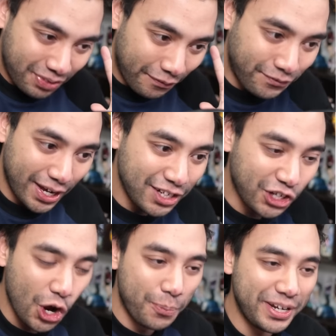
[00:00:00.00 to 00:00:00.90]

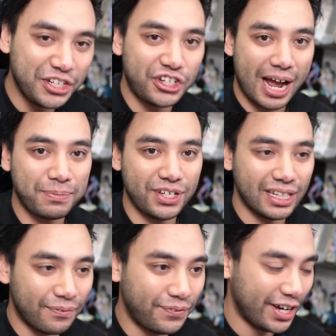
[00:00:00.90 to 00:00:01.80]
first opening chapter
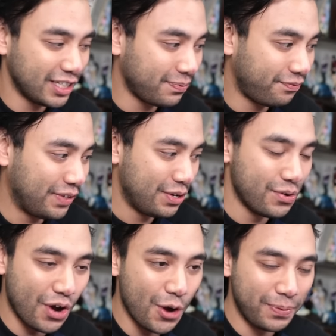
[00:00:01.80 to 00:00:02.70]
and the first
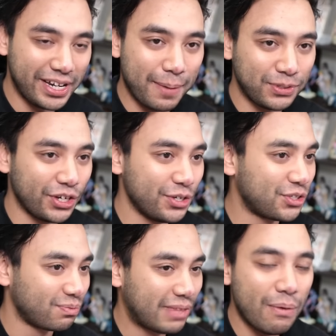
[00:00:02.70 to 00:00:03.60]
few opening
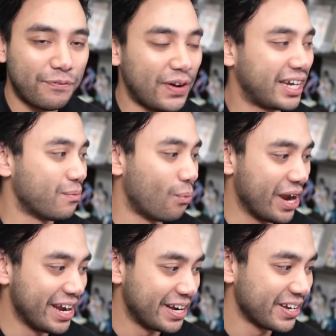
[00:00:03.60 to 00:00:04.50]
episodes, they were fucking
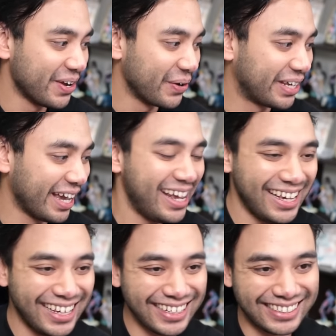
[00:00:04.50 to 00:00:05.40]
weird,
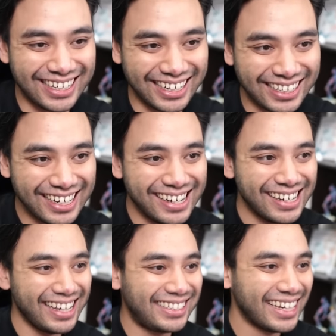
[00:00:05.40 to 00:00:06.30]
okay?
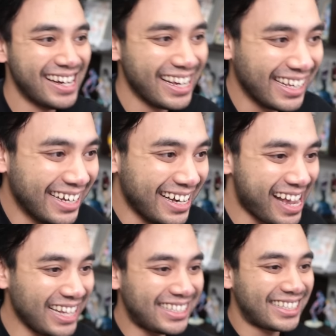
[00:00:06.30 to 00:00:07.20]

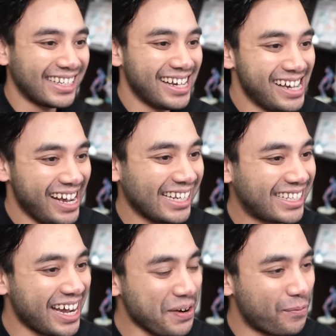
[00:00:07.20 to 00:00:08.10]
it's
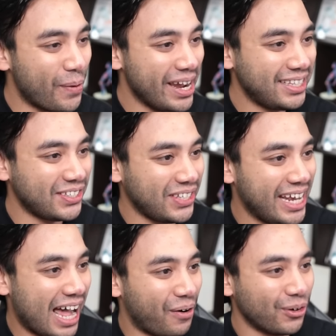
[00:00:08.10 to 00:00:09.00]
kind of weird to
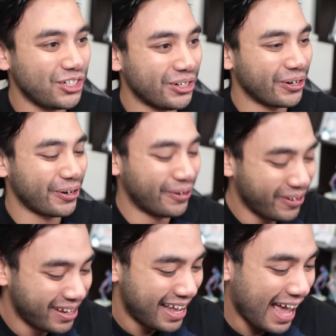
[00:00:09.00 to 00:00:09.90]
see how Oshi No
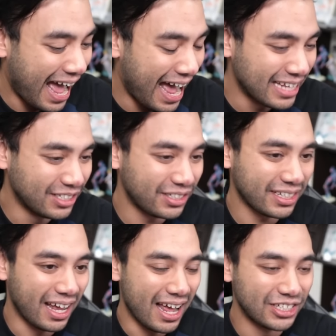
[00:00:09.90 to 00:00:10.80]
Ko
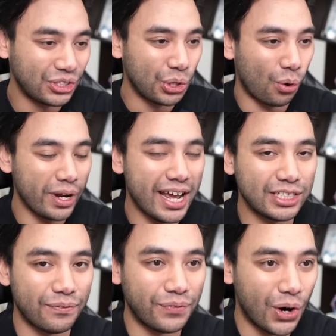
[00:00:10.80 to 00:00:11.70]
as a story
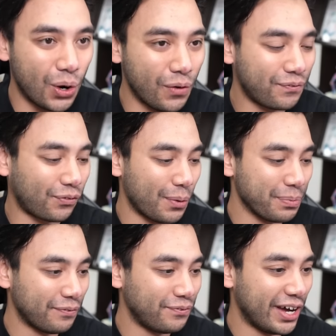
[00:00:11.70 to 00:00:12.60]
has evolved
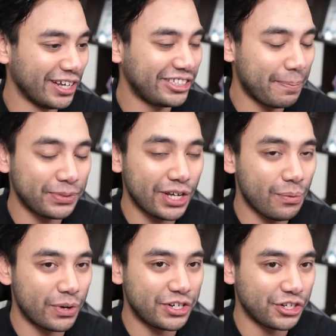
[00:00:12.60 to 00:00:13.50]
from the first episode,
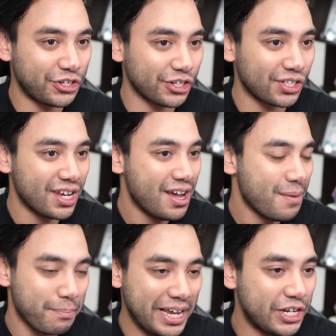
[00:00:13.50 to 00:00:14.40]
which is just
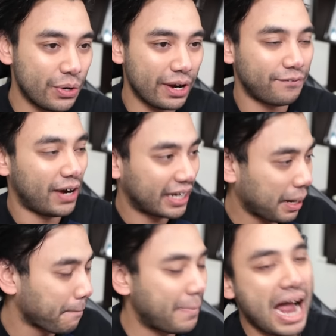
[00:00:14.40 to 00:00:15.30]
me doing
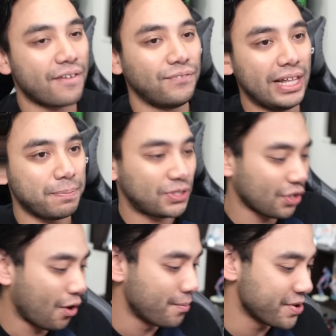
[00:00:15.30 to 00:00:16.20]
fucking backflips
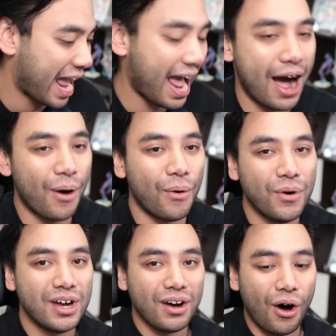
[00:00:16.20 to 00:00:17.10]
on
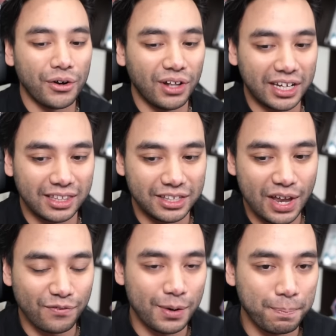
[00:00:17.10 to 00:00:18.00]
how, on like the
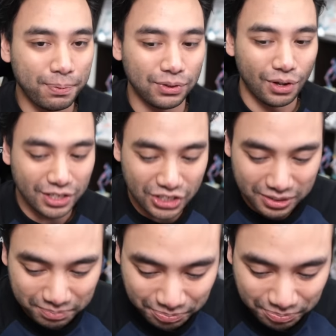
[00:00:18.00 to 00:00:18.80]
different plots,